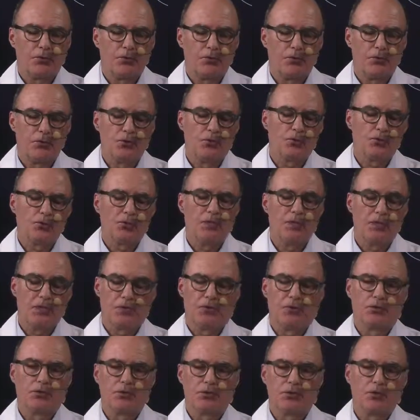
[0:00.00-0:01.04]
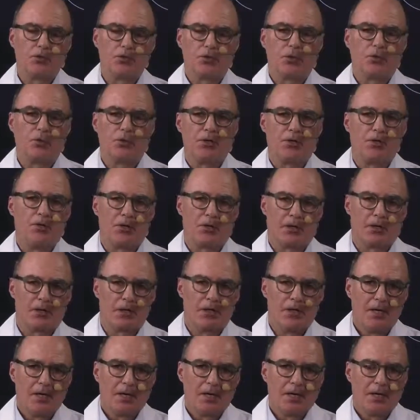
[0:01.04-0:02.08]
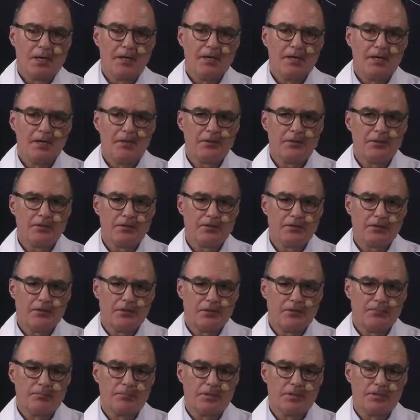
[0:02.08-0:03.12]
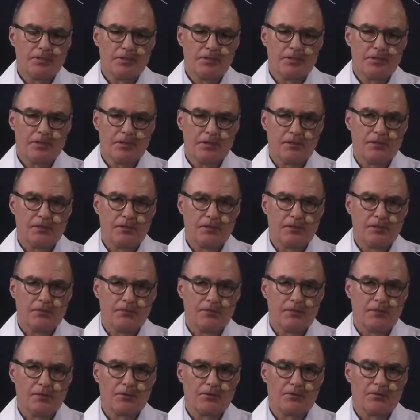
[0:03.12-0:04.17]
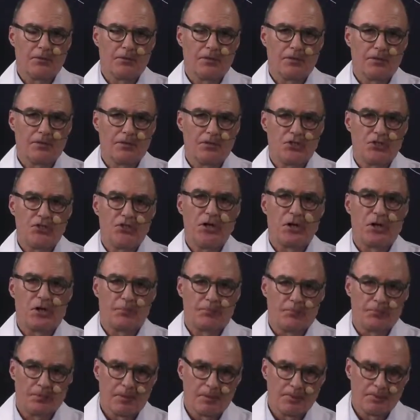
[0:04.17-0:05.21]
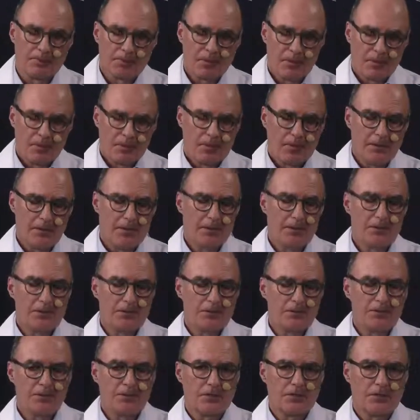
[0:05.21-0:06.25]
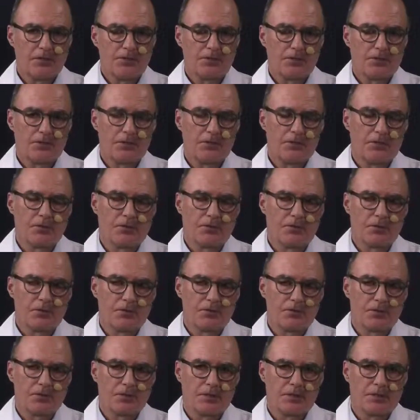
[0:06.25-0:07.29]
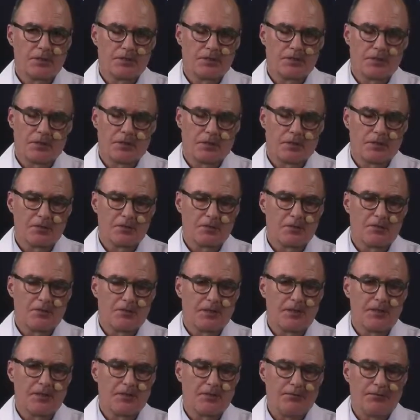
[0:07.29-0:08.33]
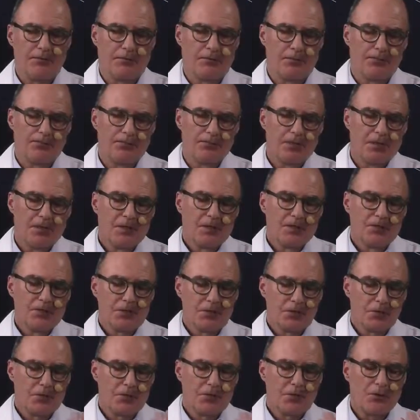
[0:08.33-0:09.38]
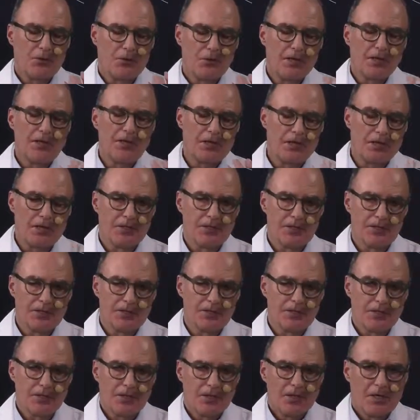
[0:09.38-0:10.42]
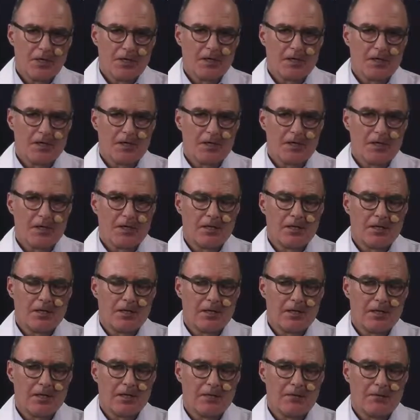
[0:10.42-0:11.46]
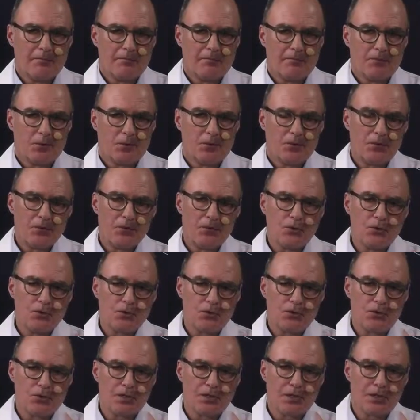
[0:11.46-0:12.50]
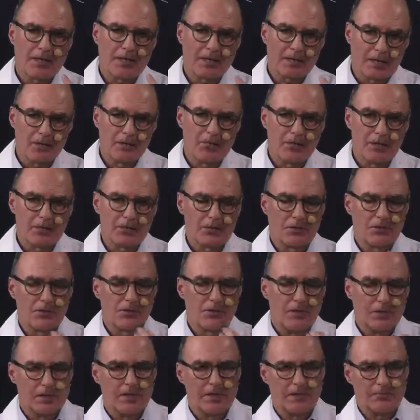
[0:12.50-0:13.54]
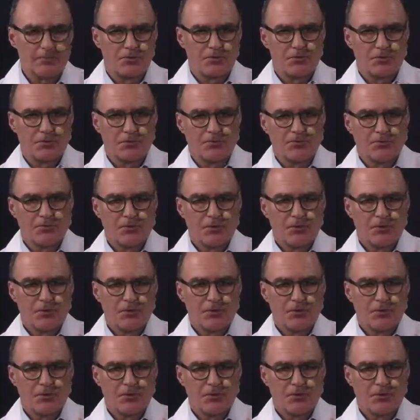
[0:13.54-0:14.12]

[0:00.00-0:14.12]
use needle, you don't know where you are. And needle makes is sharp. The needle is completely different. So the thing is, when you use cannulas on the lips,